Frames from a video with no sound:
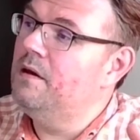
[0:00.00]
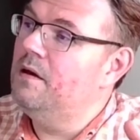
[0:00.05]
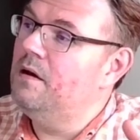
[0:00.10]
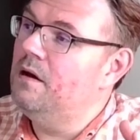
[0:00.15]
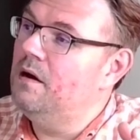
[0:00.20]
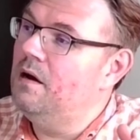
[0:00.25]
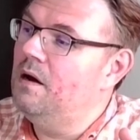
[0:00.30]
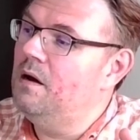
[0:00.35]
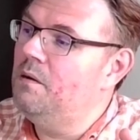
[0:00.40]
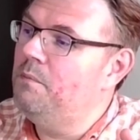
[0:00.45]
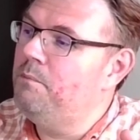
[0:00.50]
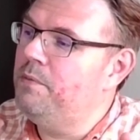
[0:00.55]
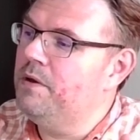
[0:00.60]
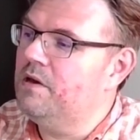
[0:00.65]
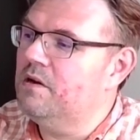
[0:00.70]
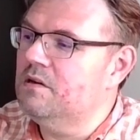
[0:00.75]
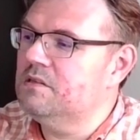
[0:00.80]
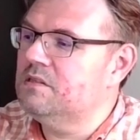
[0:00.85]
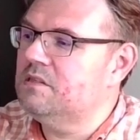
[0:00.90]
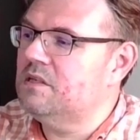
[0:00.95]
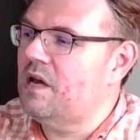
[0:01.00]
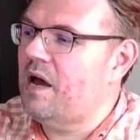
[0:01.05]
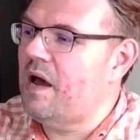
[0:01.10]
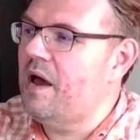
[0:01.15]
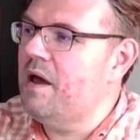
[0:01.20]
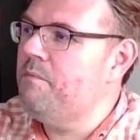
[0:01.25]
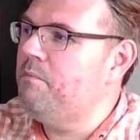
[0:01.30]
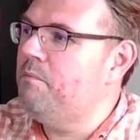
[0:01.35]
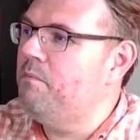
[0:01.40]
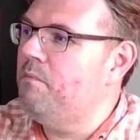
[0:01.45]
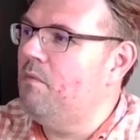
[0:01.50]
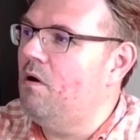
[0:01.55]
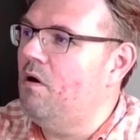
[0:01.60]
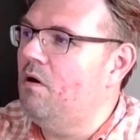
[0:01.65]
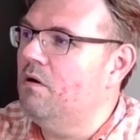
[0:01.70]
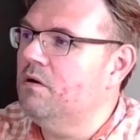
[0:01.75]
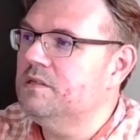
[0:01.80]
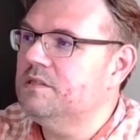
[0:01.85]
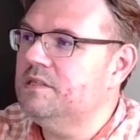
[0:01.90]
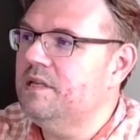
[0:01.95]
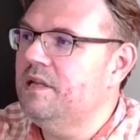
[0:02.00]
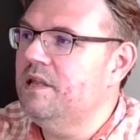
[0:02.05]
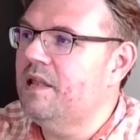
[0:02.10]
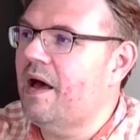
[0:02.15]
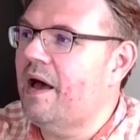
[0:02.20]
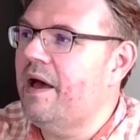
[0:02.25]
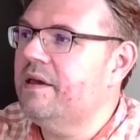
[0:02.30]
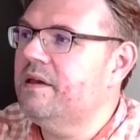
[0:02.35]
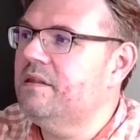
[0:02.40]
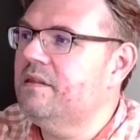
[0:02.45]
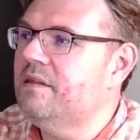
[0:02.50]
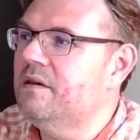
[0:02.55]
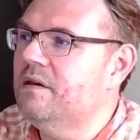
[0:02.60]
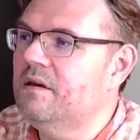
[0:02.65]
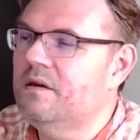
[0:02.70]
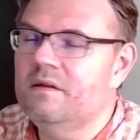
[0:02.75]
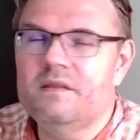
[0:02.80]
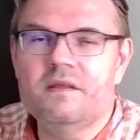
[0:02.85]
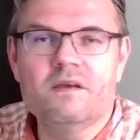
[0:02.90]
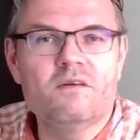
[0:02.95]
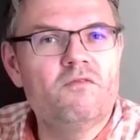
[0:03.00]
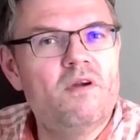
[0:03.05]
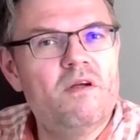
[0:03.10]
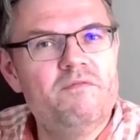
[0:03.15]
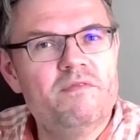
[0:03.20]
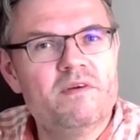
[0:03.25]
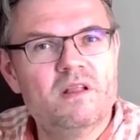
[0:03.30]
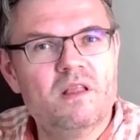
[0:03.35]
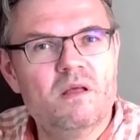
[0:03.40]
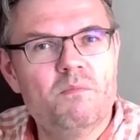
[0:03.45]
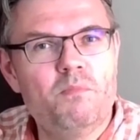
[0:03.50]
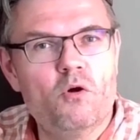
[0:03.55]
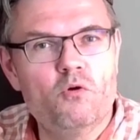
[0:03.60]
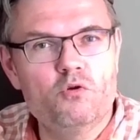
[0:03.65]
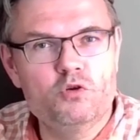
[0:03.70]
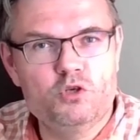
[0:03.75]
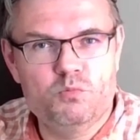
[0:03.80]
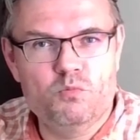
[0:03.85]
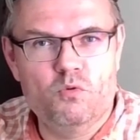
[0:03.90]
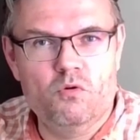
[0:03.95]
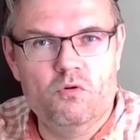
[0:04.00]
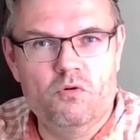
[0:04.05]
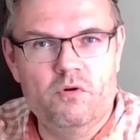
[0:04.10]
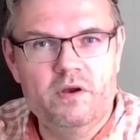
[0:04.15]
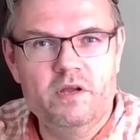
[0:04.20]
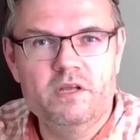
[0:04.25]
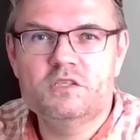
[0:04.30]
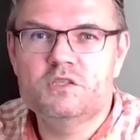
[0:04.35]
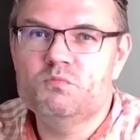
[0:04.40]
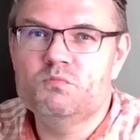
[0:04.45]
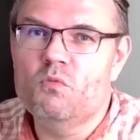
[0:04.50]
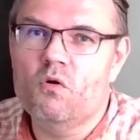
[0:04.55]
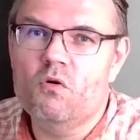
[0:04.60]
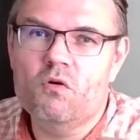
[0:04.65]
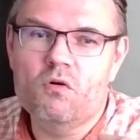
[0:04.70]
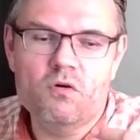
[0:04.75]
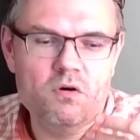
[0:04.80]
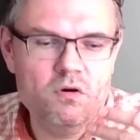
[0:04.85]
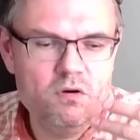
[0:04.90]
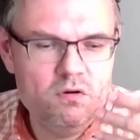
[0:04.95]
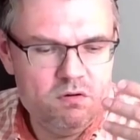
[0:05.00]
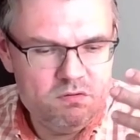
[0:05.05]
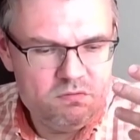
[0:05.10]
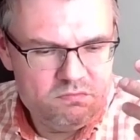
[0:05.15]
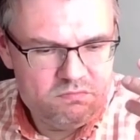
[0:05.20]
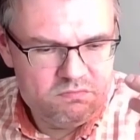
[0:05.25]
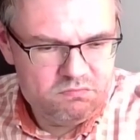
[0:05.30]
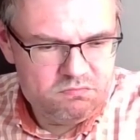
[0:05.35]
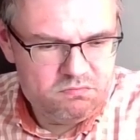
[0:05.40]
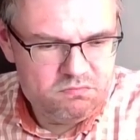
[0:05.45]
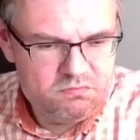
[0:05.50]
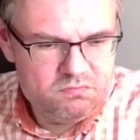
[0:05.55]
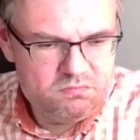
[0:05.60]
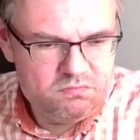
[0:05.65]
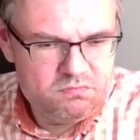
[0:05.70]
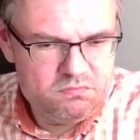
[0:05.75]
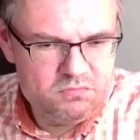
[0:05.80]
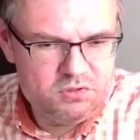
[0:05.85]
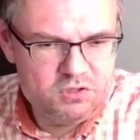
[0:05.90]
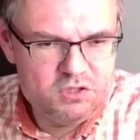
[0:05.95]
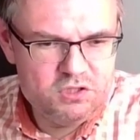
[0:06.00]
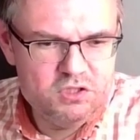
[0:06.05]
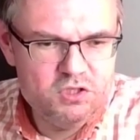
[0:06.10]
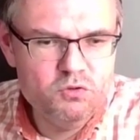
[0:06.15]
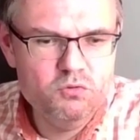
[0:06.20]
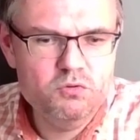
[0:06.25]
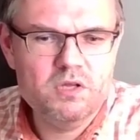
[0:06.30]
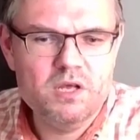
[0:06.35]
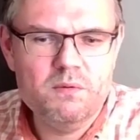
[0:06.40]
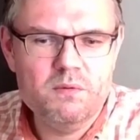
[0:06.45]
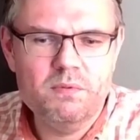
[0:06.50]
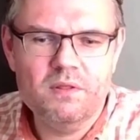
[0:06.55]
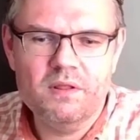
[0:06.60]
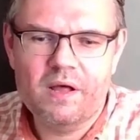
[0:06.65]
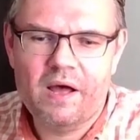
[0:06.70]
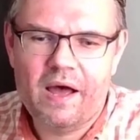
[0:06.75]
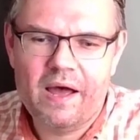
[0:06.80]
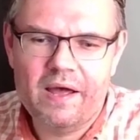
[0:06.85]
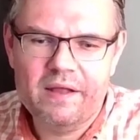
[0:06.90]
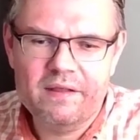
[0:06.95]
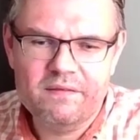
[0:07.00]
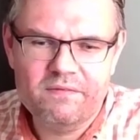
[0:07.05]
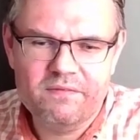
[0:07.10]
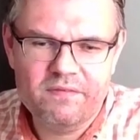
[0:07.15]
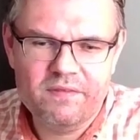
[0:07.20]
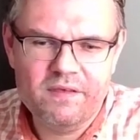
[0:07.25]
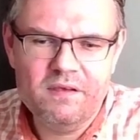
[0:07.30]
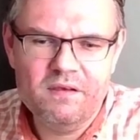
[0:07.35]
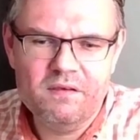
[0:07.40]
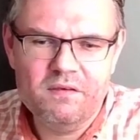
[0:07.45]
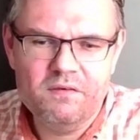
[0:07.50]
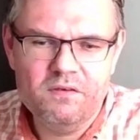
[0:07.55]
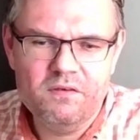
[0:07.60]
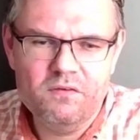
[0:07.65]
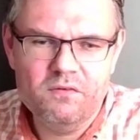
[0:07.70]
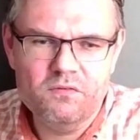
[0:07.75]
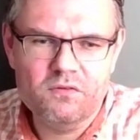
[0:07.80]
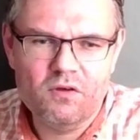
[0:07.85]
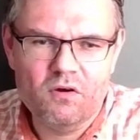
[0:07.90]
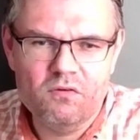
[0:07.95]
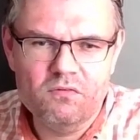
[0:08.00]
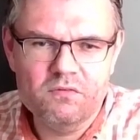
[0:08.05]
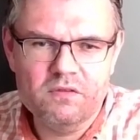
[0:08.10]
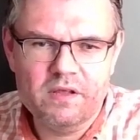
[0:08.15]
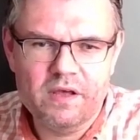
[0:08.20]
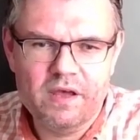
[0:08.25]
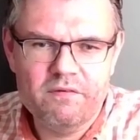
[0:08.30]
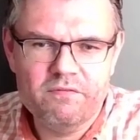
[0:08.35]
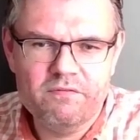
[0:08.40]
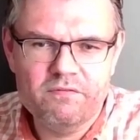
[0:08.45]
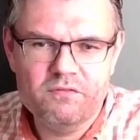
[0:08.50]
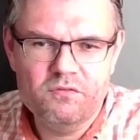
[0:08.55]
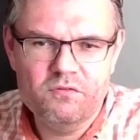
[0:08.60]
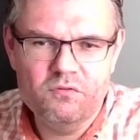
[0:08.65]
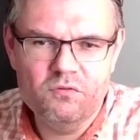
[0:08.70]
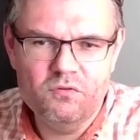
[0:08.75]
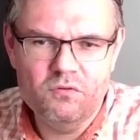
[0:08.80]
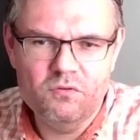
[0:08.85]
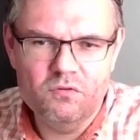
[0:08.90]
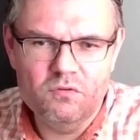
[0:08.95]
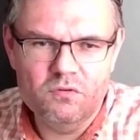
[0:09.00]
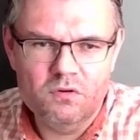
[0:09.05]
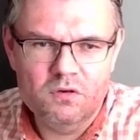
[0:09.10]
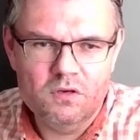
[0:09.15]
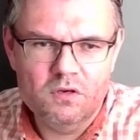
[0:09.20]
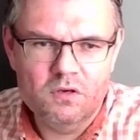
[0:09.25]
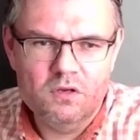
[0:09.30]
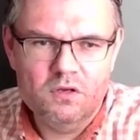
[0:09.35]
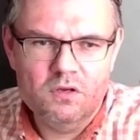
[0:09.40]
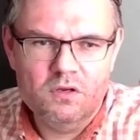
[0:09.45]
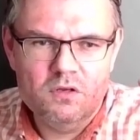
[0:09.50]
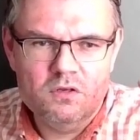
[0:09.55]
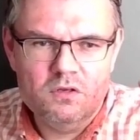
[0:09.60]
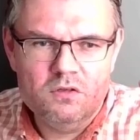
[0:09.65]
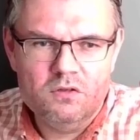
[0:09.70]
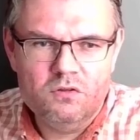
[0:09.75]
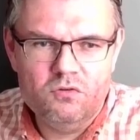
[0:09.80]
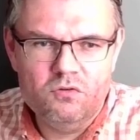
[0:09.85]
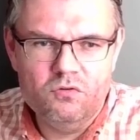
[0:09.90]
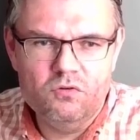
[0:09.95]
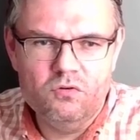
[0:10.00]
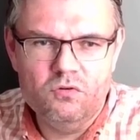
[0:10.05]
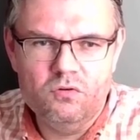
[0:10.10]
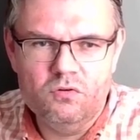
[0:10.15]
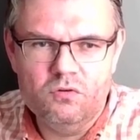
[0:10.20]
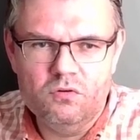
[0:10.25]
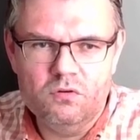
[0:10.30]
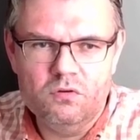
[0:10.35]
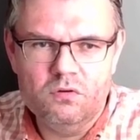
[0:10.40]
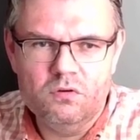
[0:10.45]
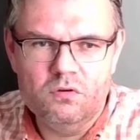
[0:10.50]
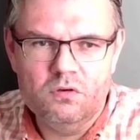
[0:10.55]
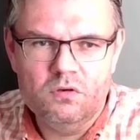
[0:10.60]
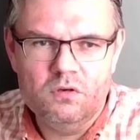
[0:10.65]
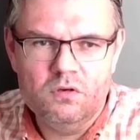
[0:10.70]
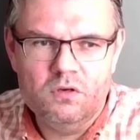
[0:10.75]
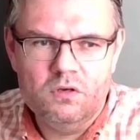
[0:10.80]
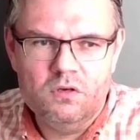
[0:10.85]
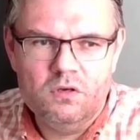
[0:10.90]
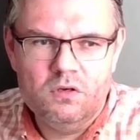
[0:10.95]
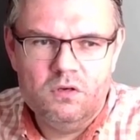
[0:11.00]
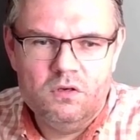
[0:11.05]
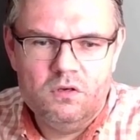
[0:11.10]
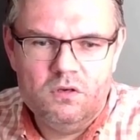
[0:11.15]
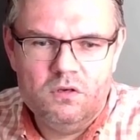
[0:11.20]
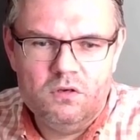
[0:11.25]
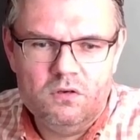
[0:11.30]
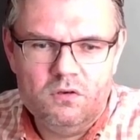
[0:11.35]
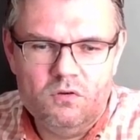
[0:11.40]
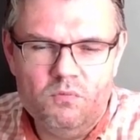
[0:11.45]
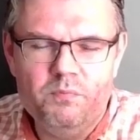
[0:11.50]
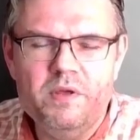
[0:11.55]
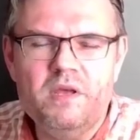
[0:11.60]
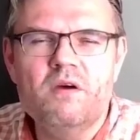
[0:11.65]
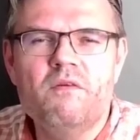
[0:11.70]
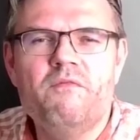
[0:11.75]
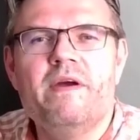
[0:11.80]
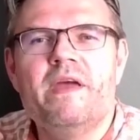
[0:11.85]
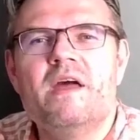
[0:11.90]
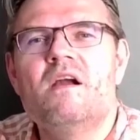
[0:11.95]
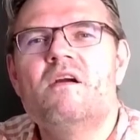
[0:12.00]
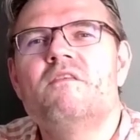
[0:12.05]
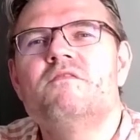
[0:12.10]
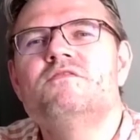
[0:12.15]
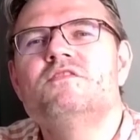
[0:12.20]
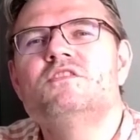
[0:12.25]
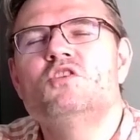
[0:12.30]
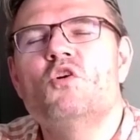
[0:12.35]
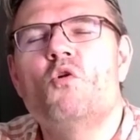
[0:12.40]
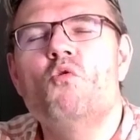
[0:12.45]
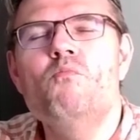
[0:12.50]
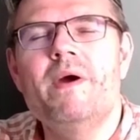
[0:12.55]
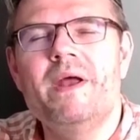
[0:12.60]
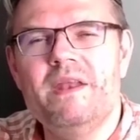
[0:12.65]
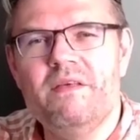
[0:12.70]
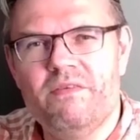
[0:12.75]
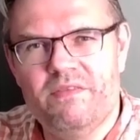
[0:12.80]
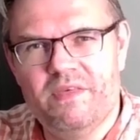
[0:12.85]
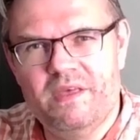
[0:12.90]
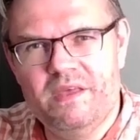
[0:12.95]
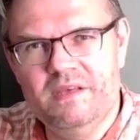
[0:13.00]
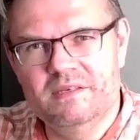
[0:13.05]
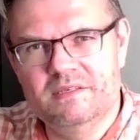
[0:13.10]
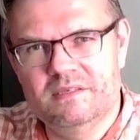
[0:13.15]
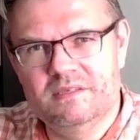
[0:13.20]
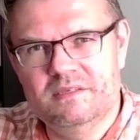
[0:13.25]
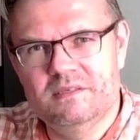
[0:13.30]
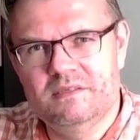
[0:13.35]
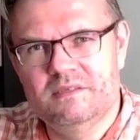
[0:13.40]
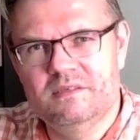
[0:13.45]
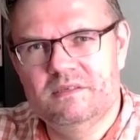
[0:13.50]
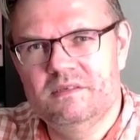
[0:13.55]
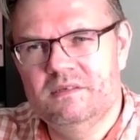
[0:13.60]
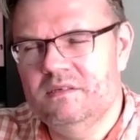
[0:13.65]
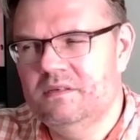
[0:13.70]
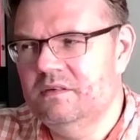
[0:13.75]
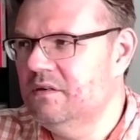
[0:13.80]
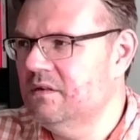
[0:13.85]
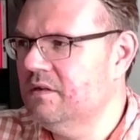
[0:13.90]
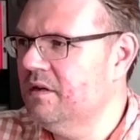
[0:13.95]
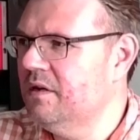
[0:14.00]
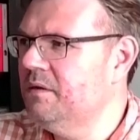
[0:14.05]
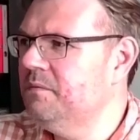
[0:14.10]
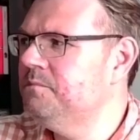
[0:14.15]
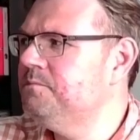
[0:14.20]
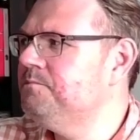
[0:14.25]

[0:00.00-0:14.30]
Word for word: Because I honestly like the graphical approach more. It's more suitable. I think you don't have to be aware of so many things. Okay?